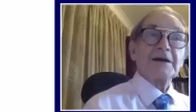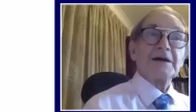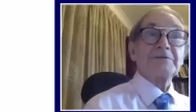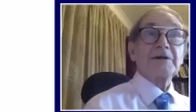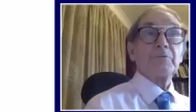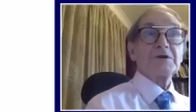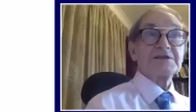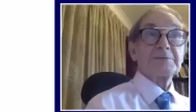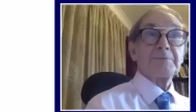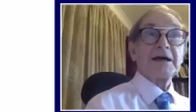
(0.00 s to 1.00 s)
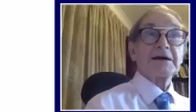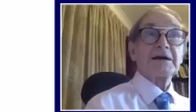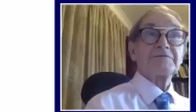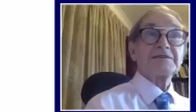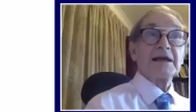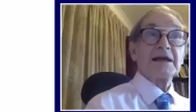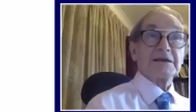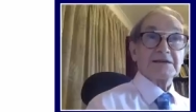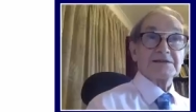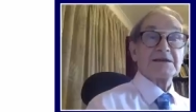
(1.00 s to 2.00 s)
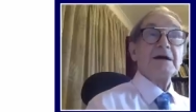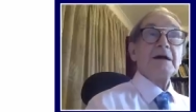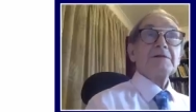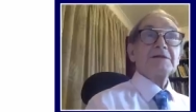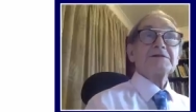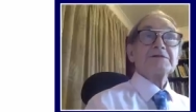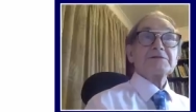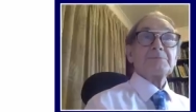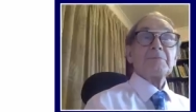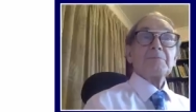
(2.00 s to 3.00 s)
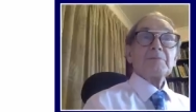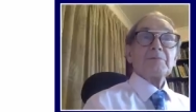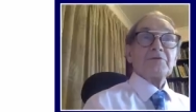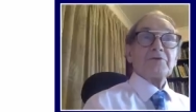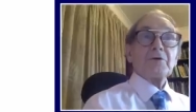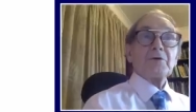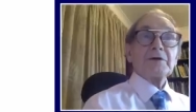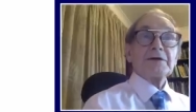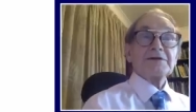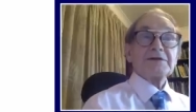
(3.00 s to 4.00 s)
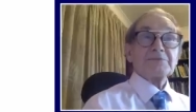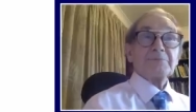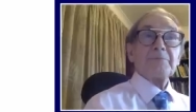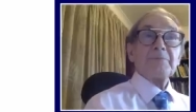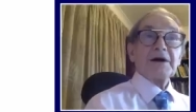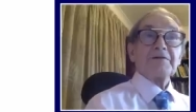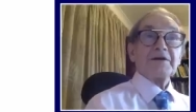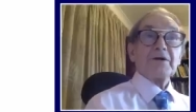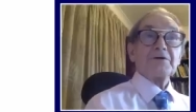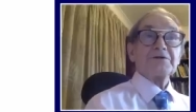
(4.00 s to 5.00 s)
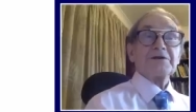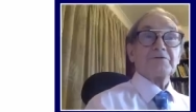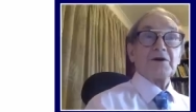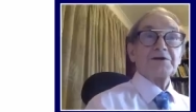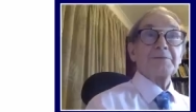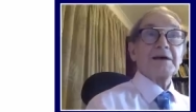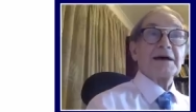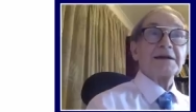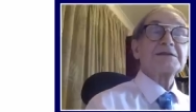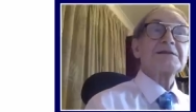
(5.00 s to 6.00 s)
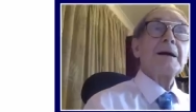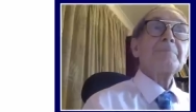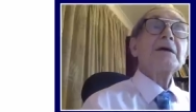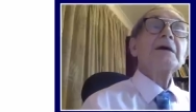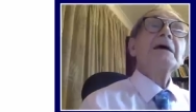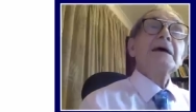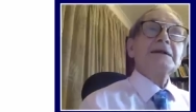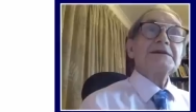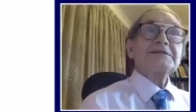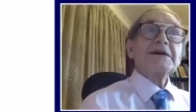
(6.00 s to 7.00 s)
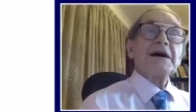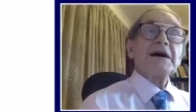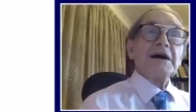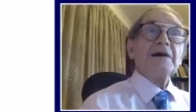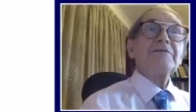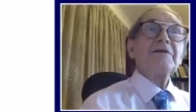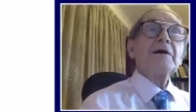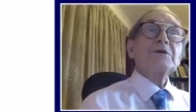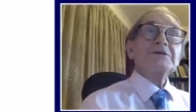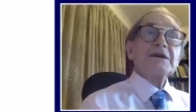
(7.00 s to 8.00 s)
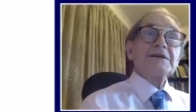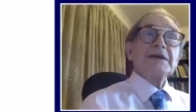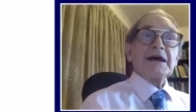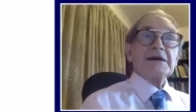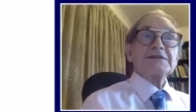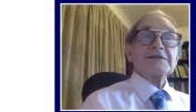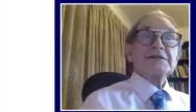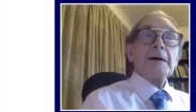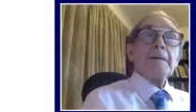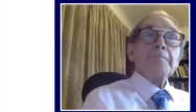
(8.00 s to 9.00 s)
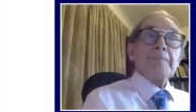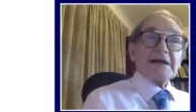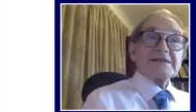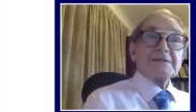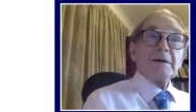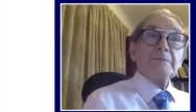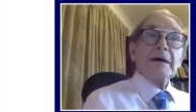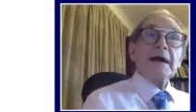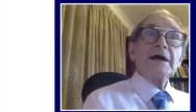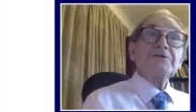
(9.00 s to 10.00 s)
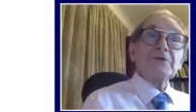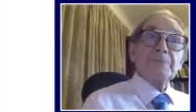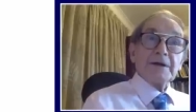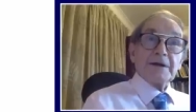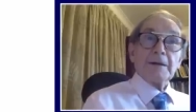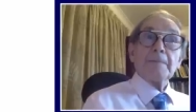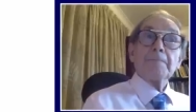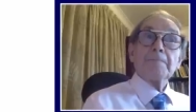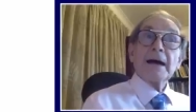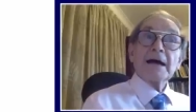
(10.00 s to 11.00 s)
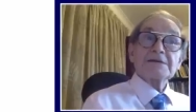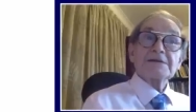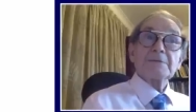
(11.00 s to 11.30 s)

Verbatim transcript: Now, what is the Planck curve telling us? This is put forward as, as part of the origin of quantum mechanics. It is the curve which indicates maximum entropy, maximum